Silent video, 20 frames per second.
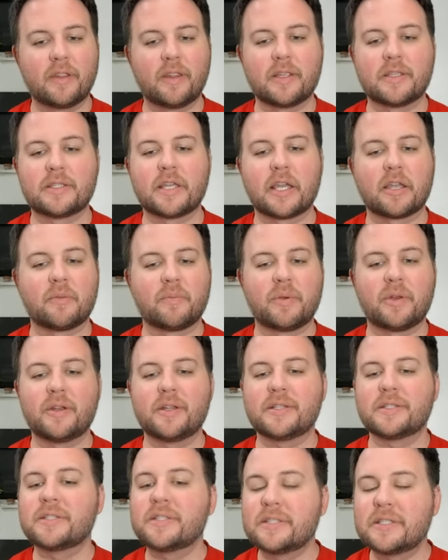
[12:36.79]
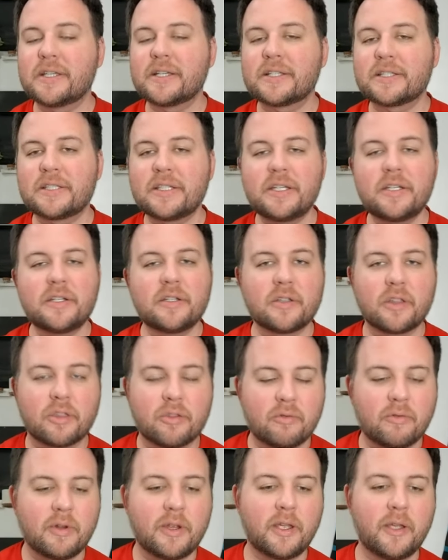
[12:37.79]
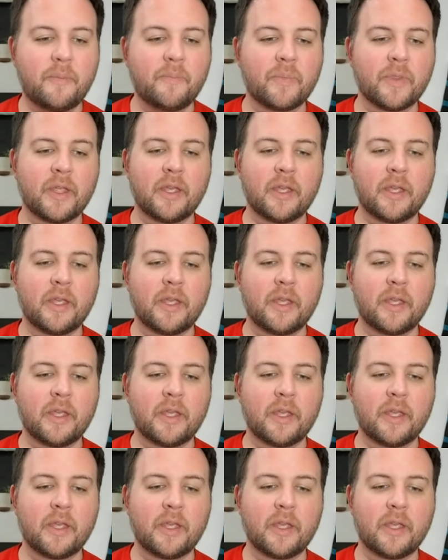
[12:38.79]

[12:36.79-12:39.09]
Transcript: the second period, 16-3